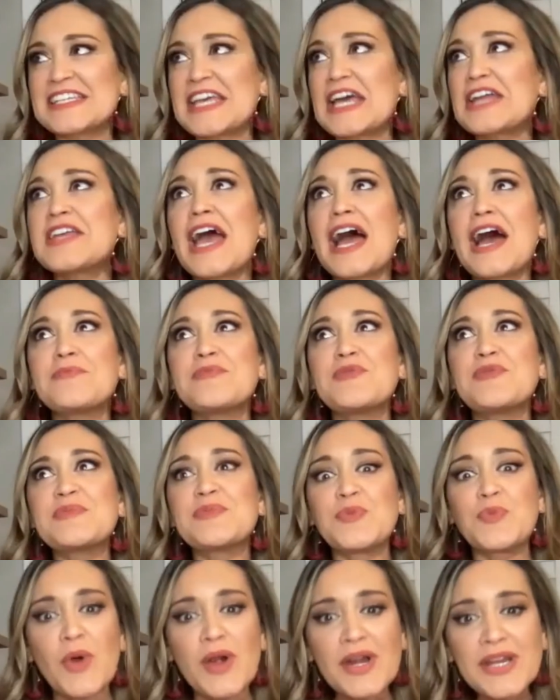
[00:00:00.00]
And yeah, I mean, we've
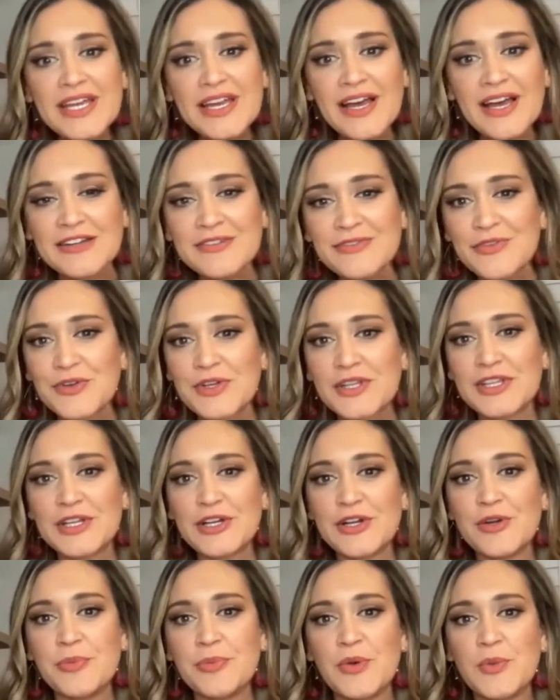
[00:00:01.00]
been working on it for a
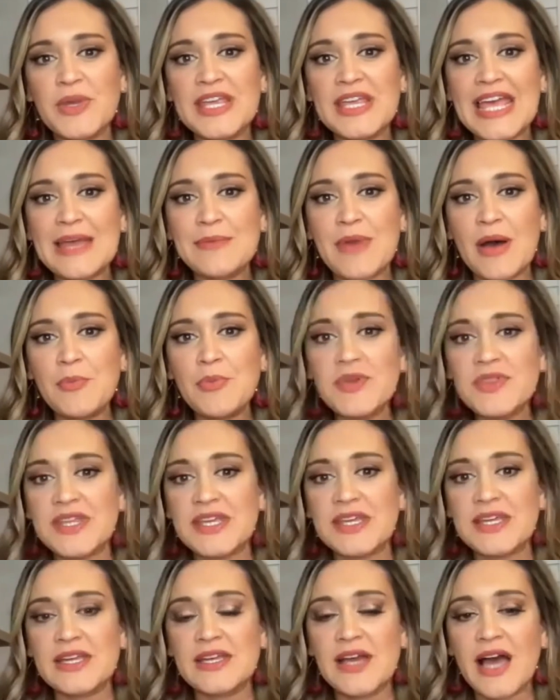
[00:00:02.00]
year, but we came up with
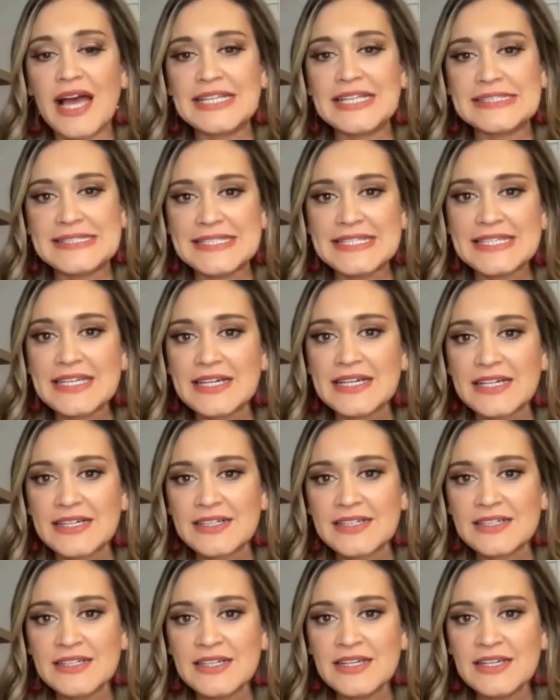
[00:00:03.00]
the idea